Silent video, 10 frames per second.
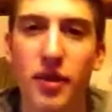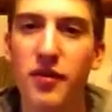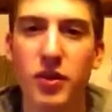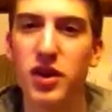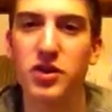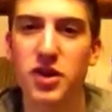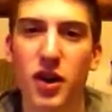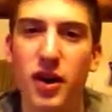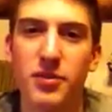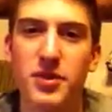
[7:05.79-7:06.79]
Everyone knows
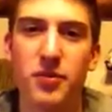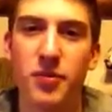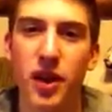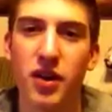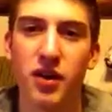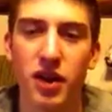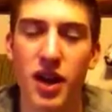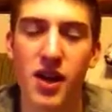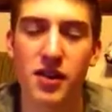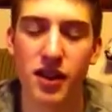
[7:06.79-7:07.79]
co-op's better than
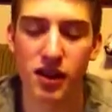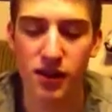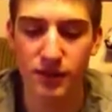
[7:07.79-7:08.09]
anything.